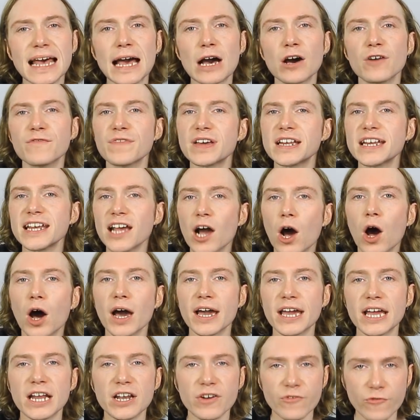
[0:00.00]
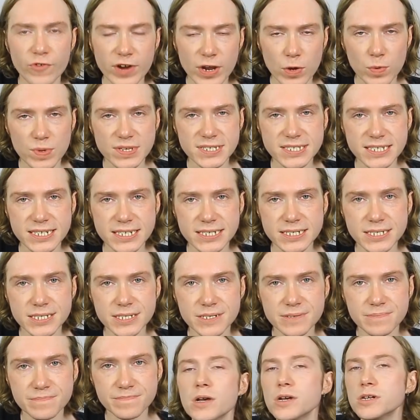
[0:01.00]
out of any high-end
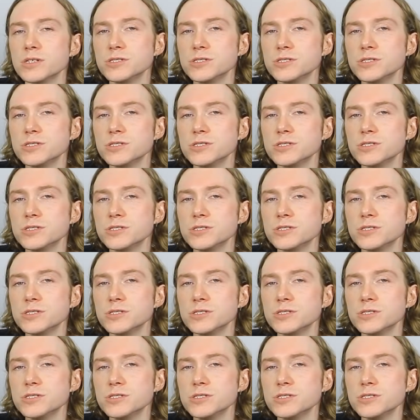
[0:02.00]
frequencies.